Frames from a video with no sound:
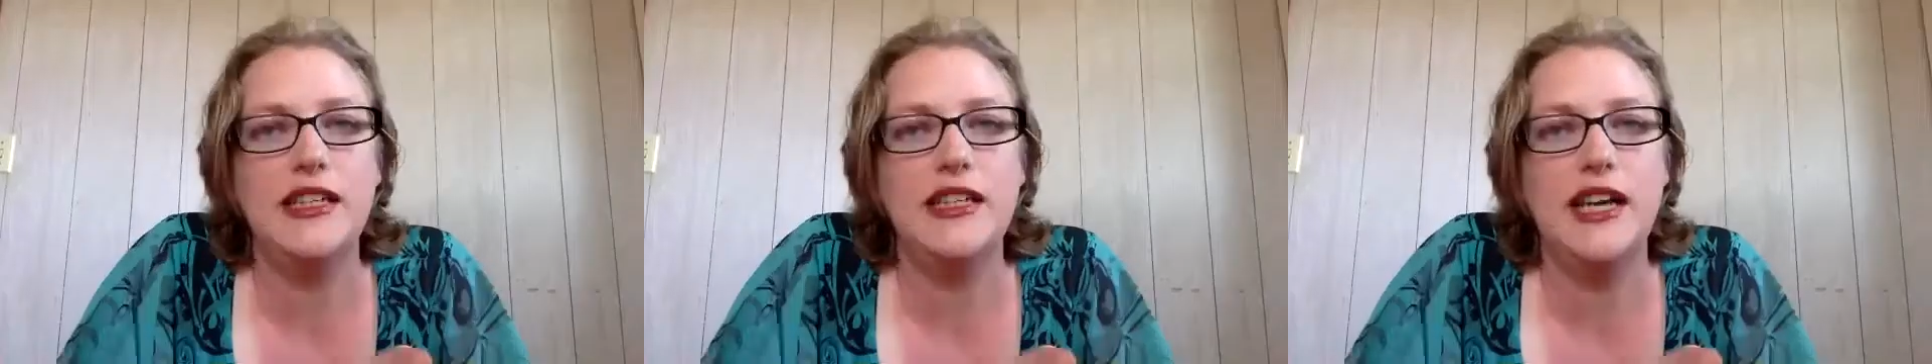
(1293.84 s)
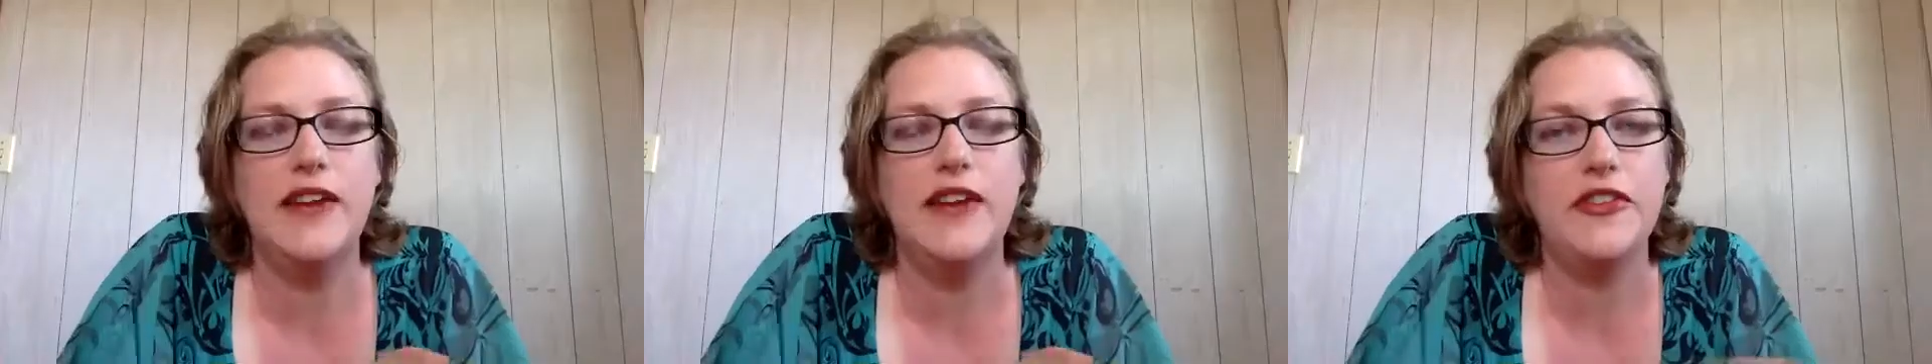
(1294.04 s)

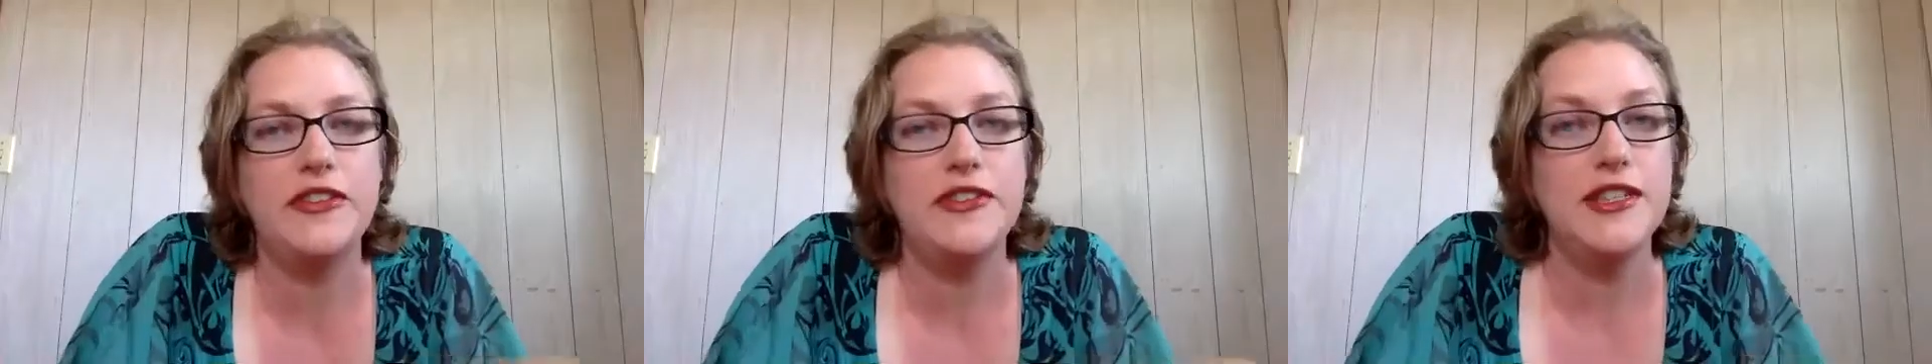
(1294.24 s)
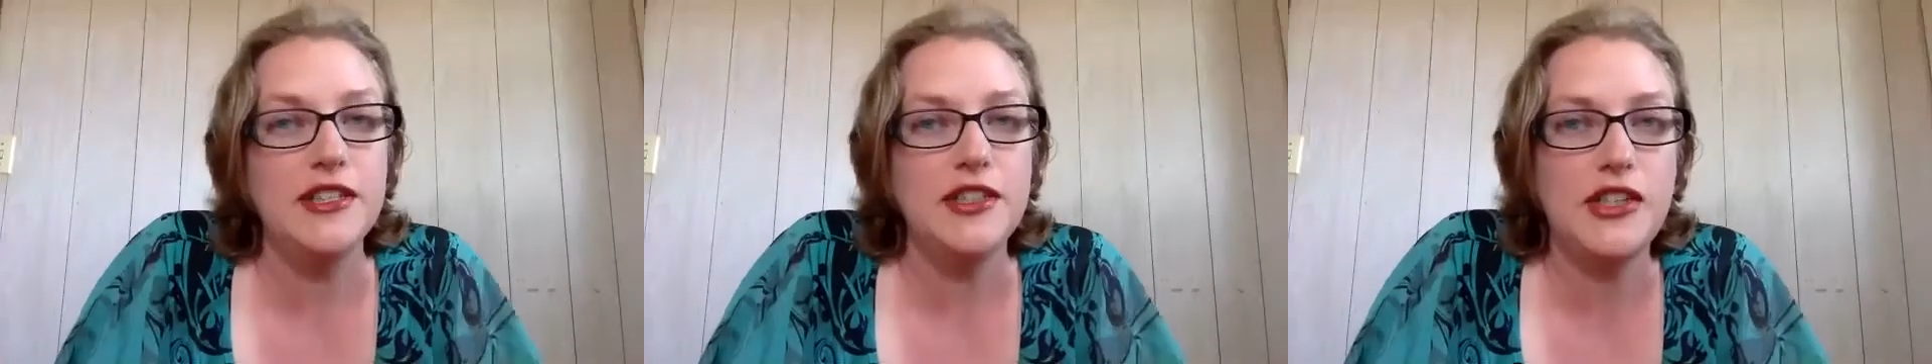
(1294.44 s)

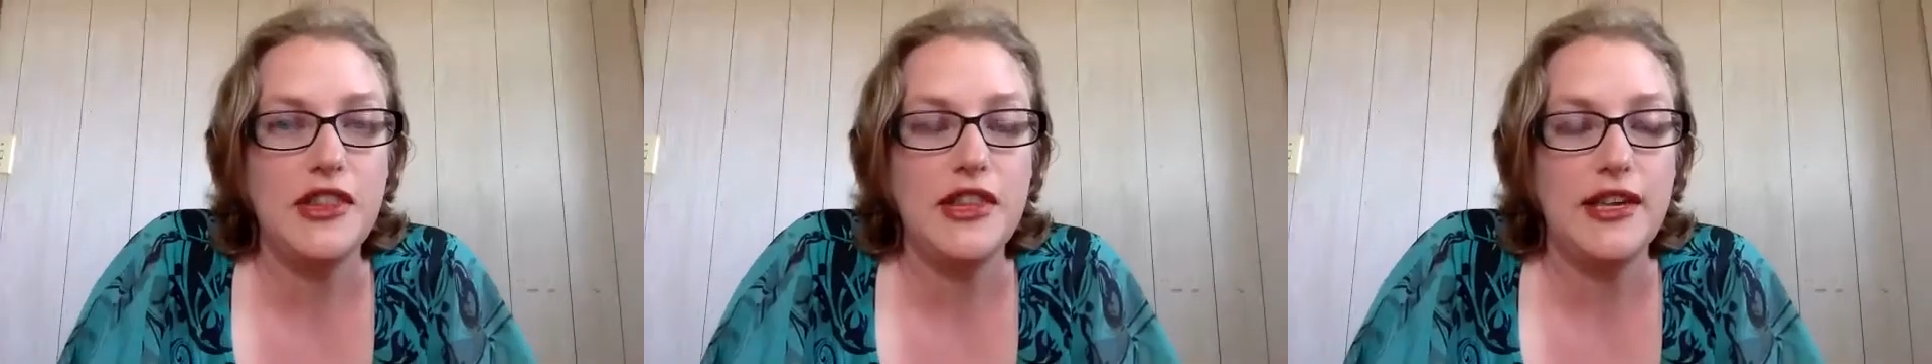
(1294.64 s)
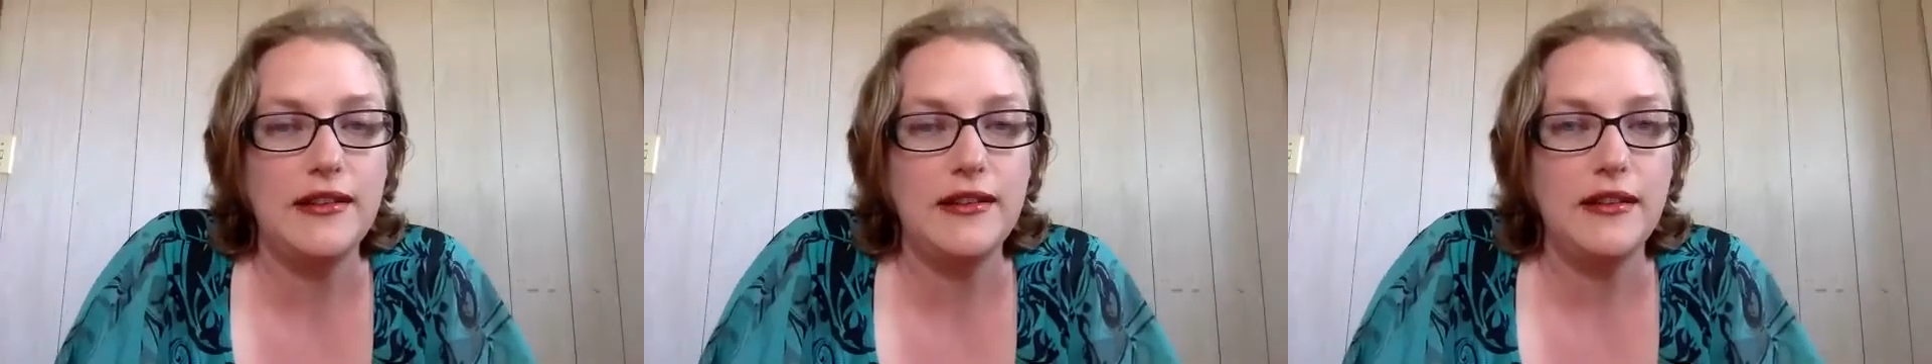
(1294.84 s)
conversation
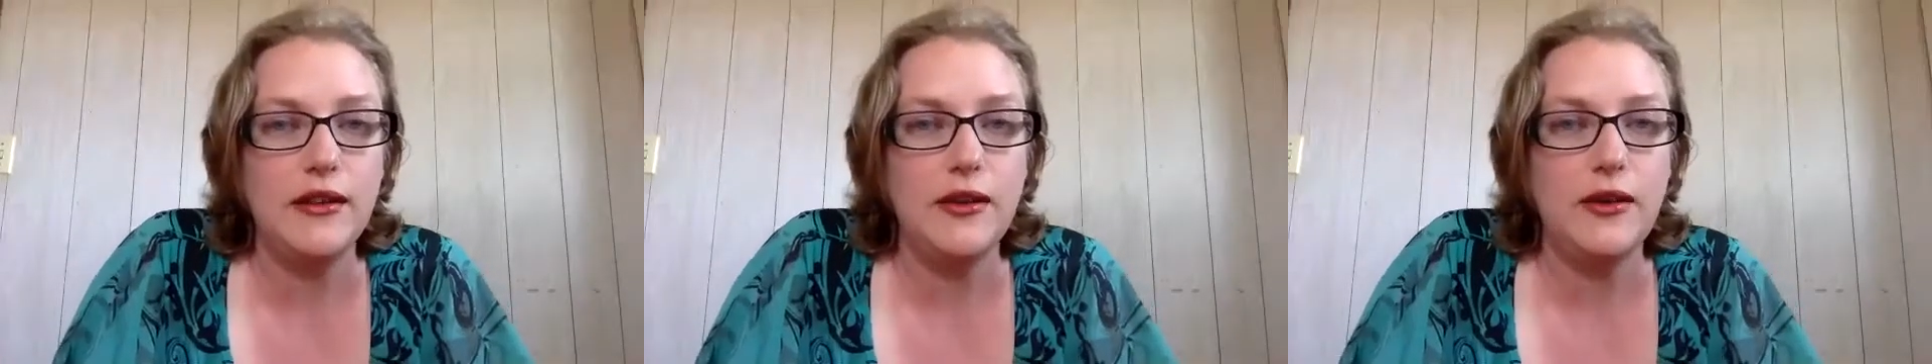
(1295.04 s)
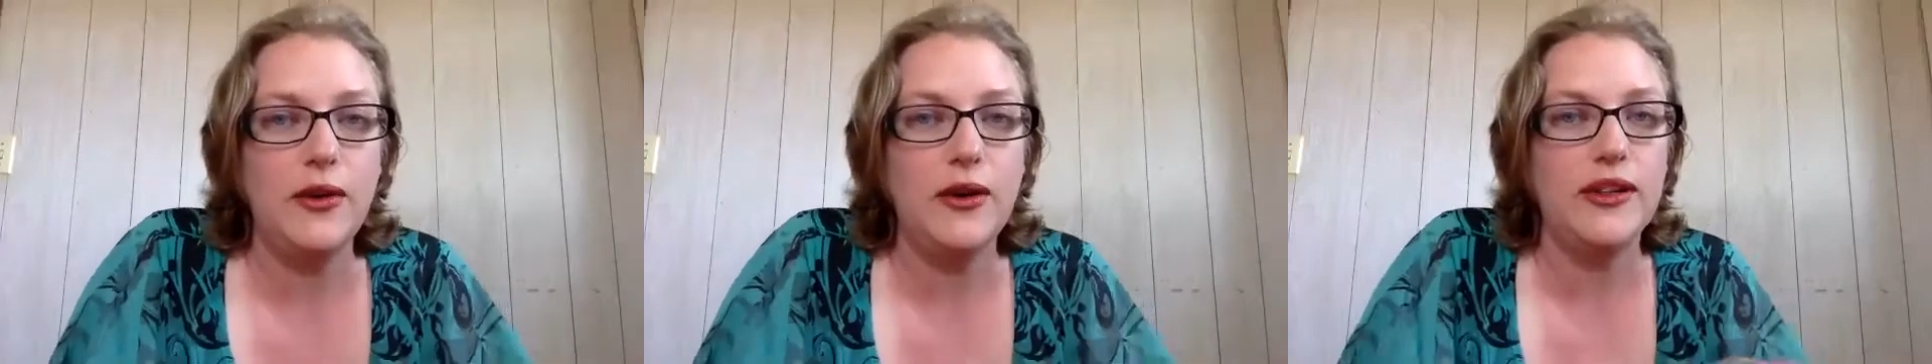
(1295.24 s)
then,
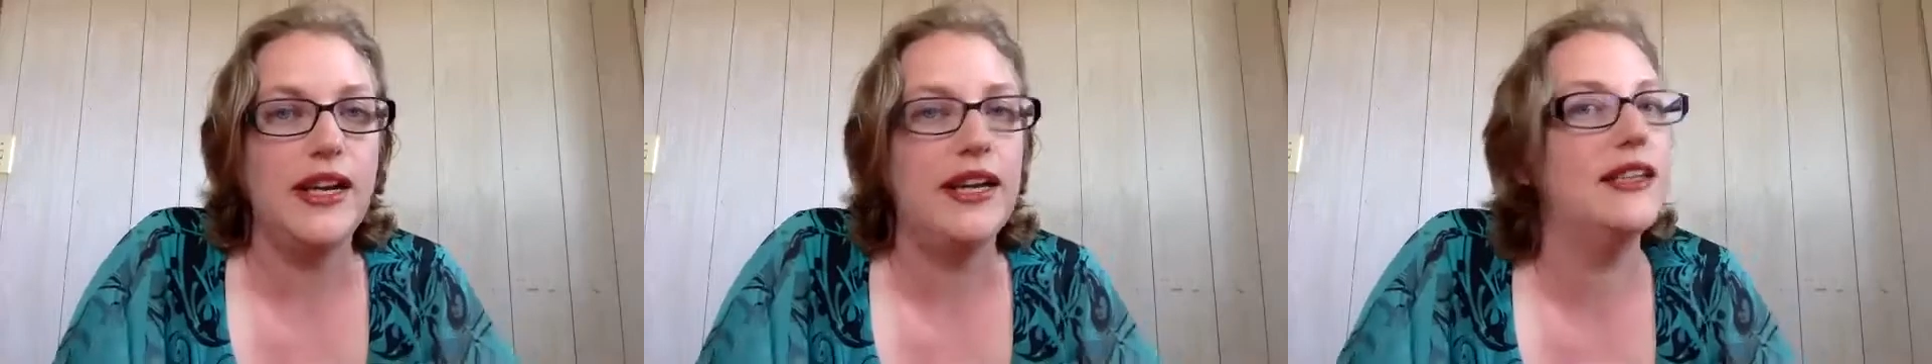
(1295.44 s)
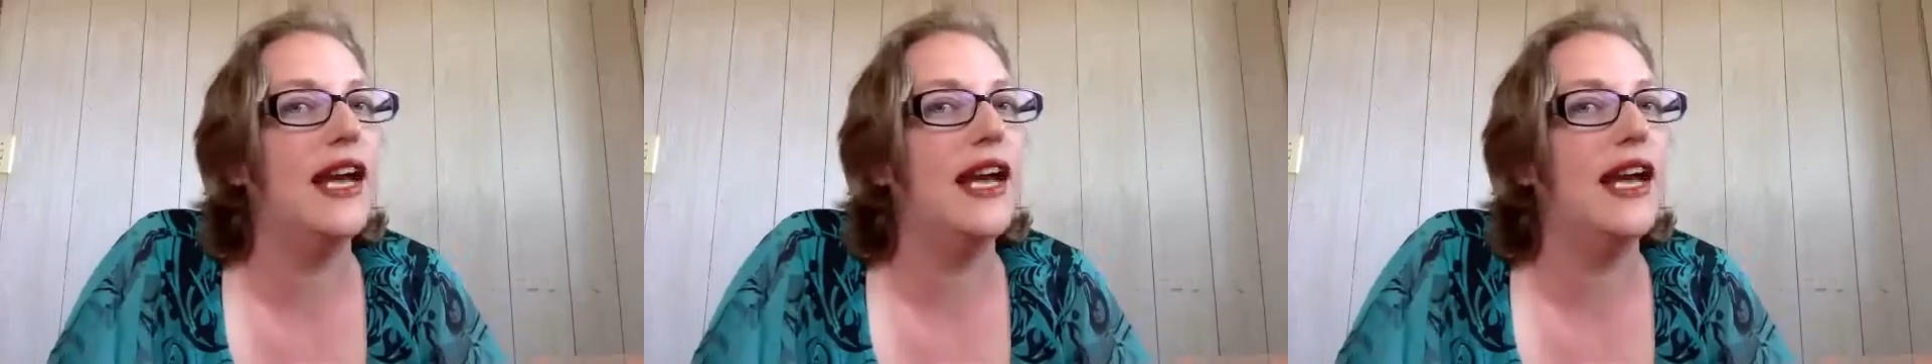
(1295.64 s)
or not